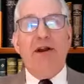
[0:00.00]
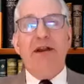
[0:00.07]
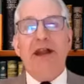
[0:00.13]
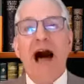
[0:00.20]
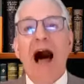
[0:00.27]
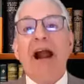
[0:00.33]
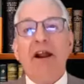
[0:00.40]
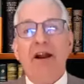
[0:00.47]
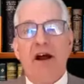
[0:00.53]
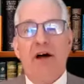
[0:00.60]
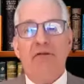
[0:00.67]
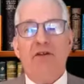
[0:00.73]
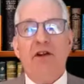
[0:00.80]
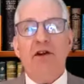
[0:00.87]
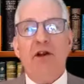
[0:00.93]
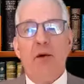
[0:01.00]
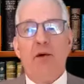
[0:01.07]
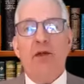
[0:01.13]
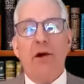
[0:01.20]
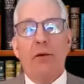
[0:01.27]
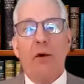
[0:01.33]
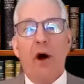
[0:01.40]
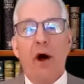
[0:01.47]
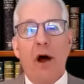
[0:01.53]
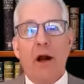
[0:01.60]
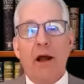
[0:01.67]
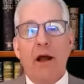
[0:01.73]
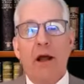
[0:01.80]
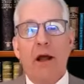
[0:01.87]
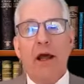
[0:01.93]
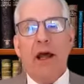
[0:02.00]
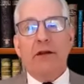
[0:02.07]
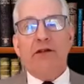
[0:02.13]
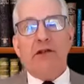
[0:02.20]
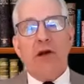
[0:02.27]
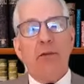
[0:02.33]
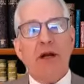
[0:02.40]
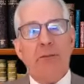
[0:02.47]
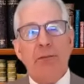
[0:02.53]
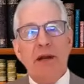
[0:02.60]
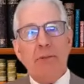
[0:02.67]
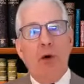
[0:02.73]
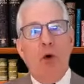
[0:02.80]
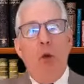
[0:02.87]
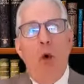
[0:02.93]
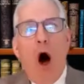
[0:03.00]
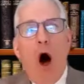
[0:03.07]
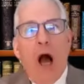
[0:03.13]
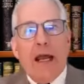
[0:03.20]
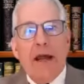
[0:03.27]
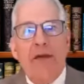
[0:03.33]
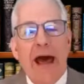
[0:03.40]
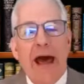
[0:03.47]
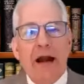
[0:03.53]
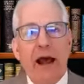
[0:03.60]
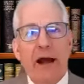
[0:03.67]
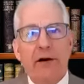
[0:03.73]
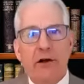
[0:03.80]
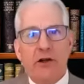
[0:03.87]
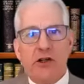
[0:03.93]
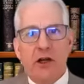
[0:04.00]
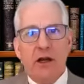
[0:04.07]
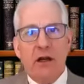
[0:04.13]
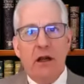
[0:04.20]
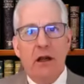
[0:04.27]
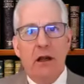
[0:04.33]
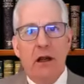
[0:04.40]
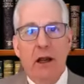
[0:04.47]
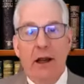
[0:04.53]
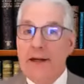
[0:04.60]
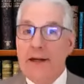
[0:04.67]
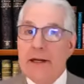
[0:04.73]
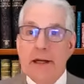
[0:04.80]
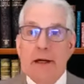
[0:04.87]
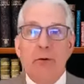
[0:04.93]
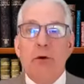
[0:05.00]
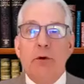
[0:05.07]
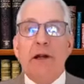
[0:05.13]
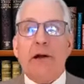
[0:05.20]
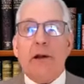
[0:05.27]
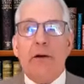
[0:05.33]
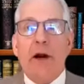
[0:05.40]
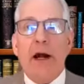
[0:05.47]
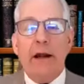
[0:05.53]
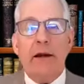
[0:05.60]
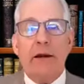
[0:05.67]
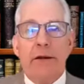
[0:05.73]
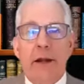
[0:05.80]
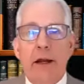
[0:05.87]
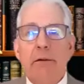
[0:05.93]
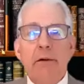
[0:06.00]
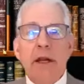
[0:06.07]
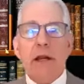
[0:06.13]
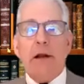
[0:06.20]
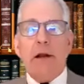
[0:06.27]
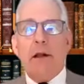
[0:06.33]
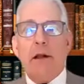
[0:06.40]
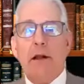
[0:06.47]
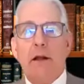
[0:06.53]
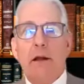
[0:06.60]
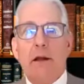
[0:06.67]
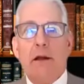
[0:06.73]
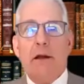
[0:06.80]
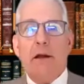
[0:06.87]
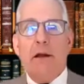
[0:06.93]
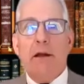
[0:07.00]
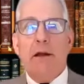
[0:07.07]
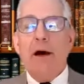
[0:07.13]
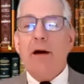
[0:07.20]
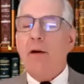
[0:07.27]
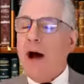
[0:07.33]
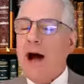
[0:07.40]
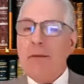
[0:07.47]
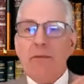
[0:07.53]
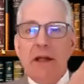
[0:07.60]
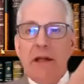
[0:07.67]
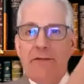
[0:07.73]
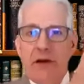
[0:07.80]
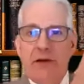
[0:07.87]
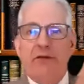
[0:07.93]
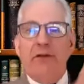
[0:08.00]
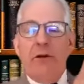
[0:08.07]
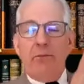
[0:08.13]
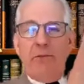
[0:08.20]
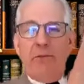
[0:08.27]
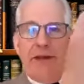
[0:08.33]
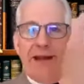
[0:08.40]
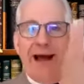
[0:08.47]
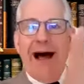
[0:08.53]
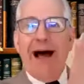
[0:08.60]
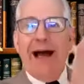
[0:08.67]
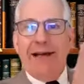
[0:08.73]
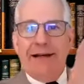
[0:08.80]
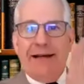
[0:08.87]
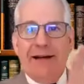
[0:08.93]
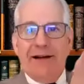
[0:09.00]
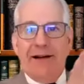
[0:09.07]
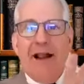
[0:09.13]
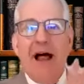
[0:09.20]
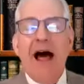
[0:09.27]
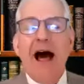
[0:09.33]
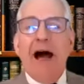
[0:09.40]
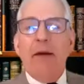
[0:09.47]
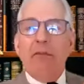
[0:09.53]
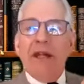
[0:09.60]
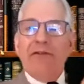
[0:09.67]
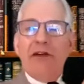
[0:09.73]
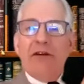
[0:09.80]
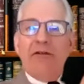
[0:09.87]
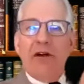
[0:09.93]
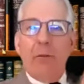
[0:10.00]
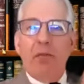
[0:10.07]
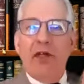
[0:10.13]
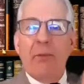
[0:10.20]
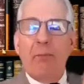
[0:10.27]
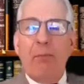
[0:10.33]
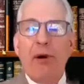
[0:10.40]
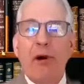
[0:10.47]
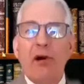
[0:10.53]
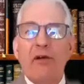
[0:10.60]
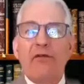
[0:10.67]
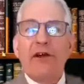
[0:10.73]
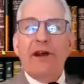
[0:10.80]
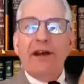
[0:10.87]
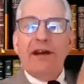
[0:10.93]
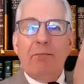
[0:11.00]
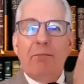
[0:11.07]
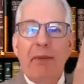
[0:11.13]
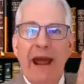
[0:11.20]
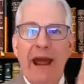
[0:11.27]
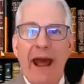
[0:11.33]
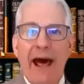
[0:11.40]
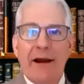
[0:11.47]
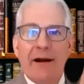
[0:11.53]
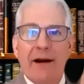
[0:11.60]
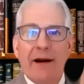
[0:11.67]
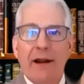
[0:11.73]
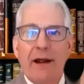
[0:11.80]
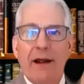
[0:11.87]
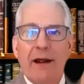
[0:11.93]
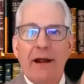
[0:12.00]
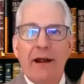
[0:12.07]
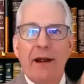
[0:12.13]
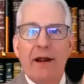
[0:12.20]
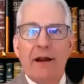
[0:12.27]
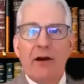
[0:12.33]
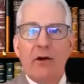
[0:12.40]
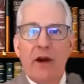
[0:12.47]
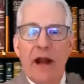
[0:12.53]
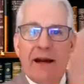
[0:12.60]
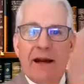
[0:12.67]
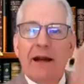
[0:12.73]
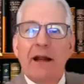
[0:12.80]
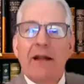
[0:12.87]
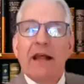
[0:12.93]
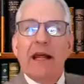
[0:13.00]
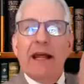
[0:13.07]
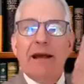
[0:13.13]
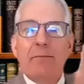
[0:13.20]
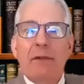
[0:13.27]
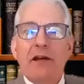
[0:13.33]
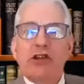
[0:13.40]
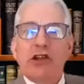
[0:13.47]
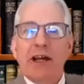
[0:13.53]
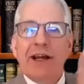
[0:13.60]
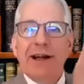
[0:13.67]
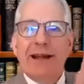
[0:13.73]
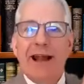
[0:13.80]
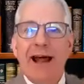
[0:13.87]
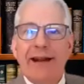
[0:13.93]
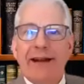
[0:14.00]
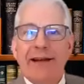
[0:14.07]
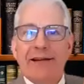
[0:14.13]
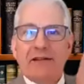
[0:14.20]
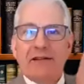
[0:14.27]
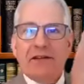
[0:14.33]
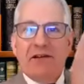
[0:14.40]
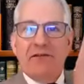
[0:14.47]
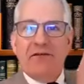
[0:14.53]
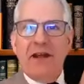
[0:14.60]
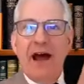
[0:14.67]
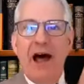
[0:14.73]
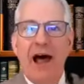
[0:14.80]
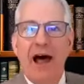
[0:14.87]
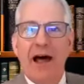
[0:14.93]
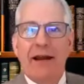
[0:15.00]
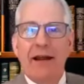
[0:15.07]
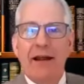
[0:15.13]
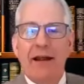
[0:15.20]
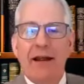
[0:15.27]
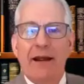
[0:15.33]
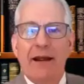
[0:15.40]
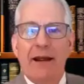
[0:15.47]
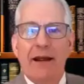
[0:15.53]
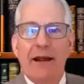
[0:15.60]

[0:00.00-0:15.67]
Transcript: but not enough to know they're wrong. And so many people walk in that energy. They get real, right? Get real. No, I'm living from the ideal. I'm living from the perfect pattern, created in the image and likeness of God,